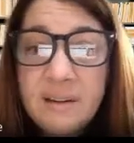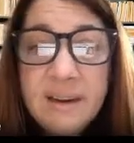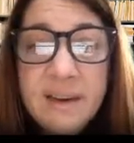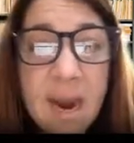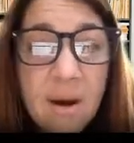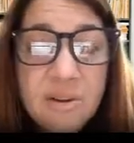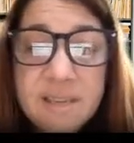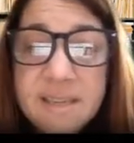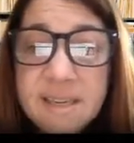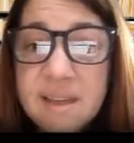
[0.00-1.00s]

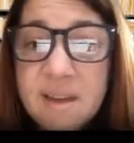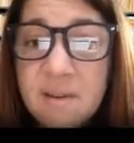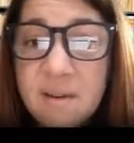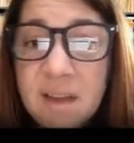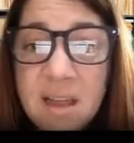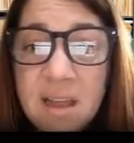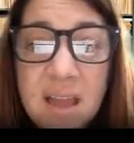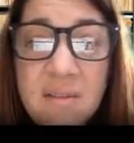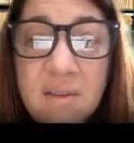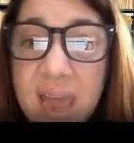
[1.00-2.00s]
characteristics of a
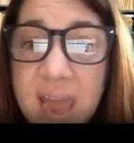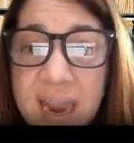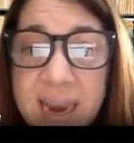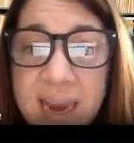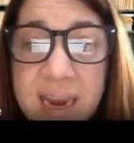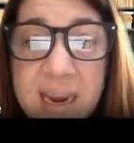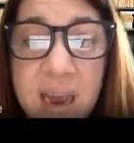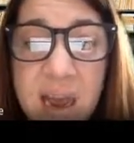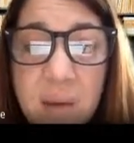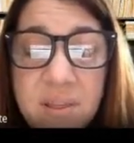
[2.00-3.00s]
level A.
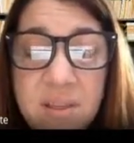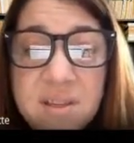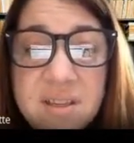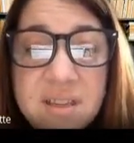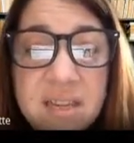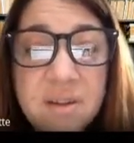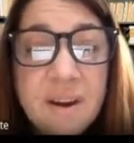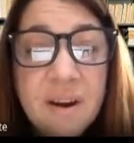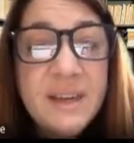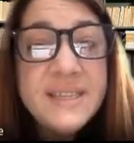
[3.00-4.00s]
They're
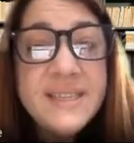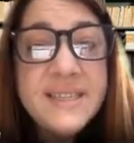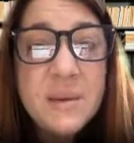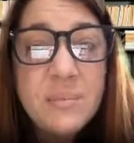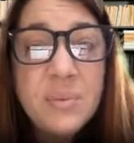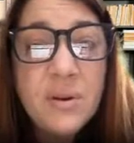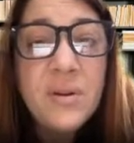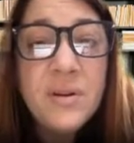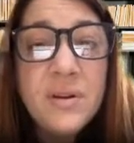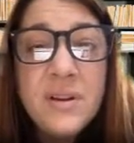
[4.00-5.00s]
very
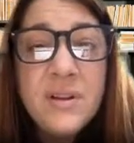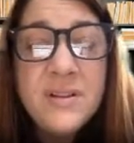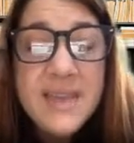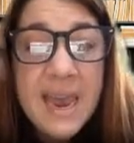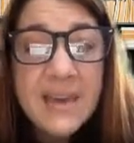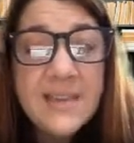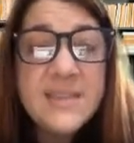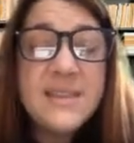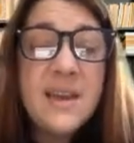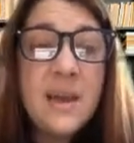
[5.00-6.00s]
simple texts.
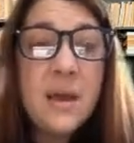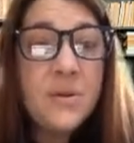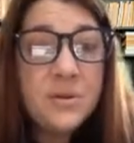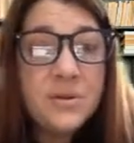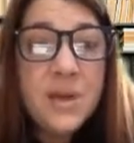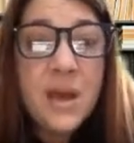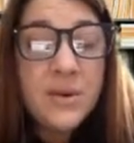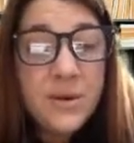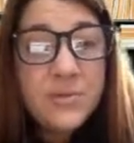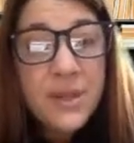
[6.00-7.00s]
There's
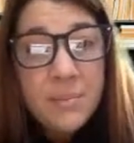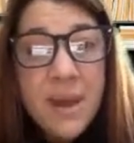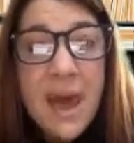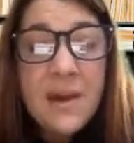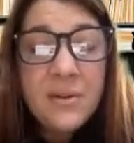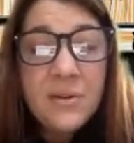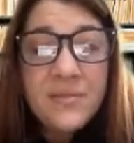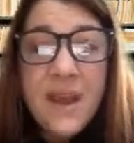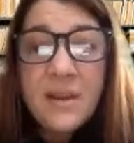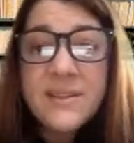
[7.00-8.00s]
usually a pattern
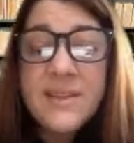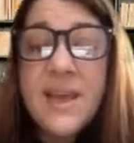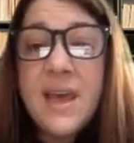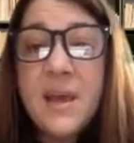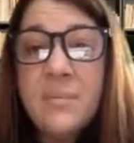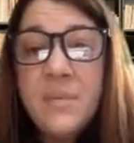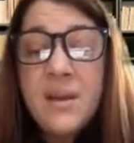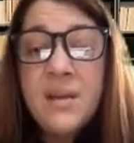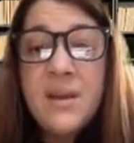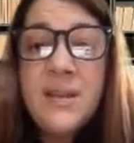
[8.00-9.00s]
found in them.
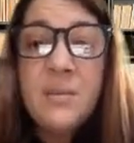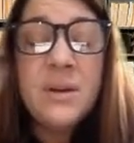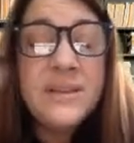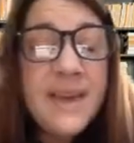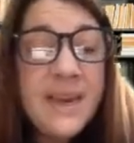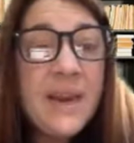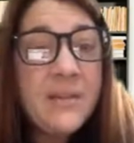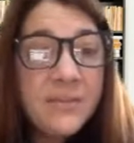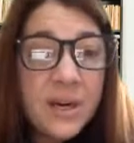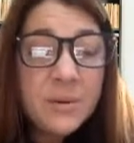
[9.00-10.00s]
They will contain high
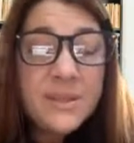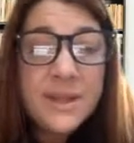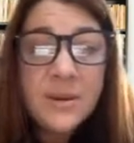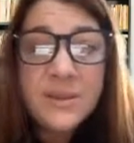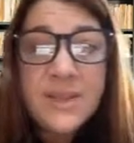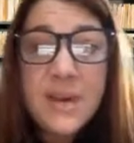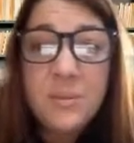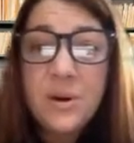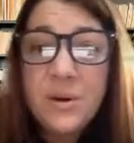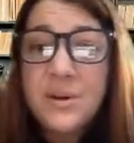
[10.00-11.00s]
frequency or sight
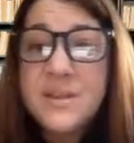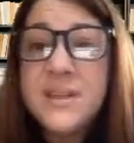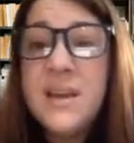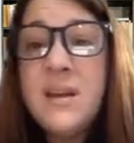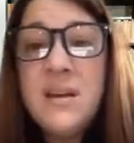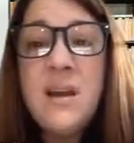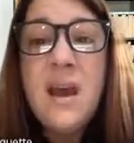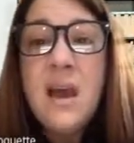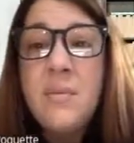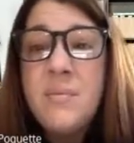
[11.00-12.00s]
words.
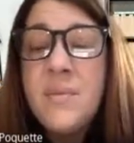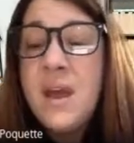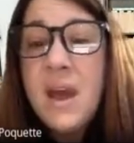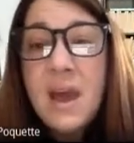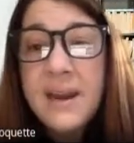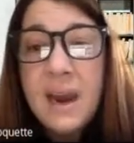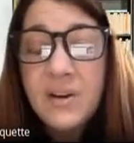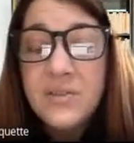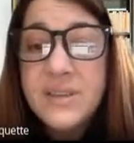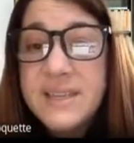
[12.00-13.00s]
A
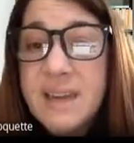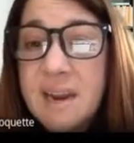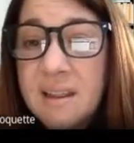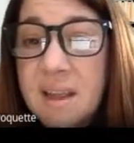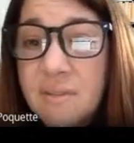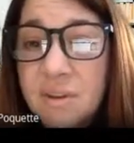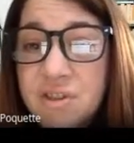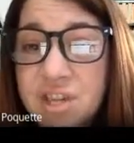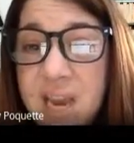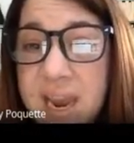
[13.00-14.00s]
characteristic at a level
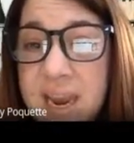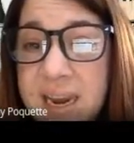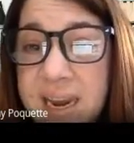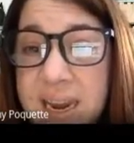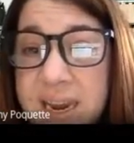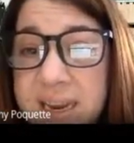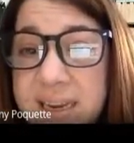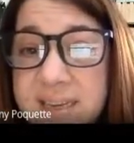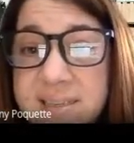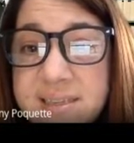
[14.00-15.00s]
J
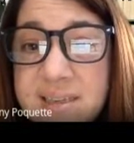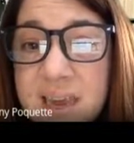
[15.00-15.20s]
is